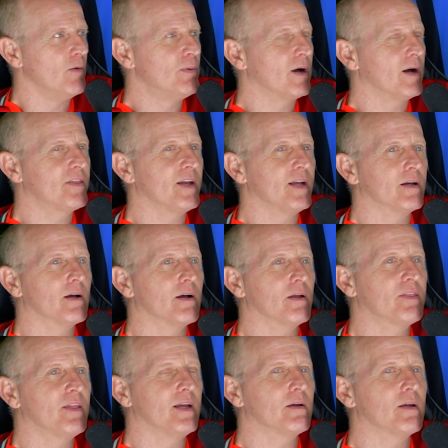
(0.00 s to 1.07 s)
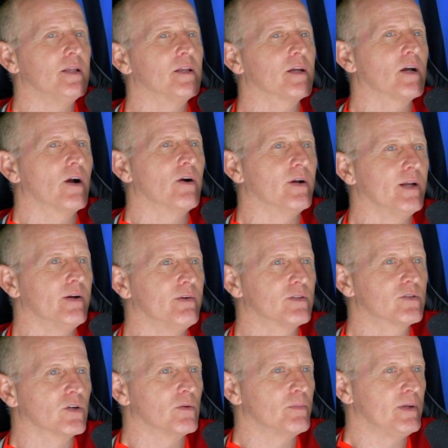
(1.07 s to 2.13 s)
but I think in the current era, it's
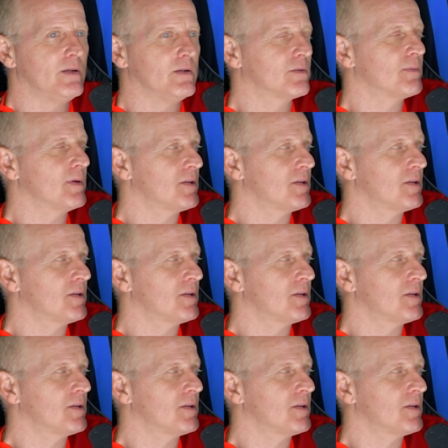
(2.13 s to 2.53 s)
got to be.